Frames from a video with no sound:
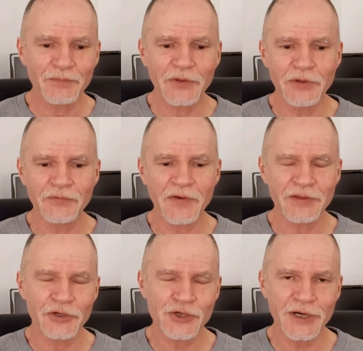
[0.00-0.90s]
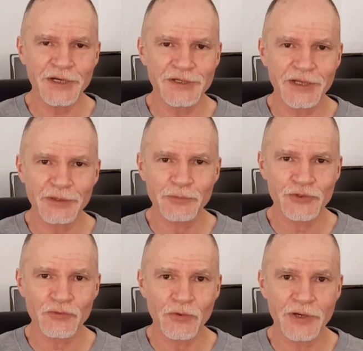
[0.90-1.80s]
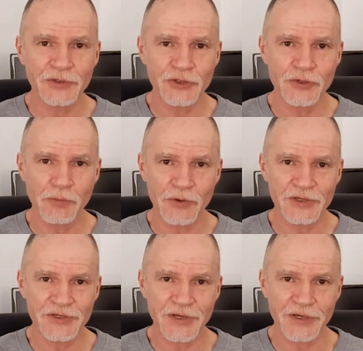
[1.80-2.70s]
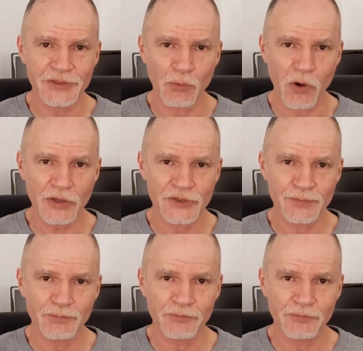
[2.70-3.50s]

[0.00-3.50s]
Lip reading: you'd find the Chinese LED was drawing 2.6 watts,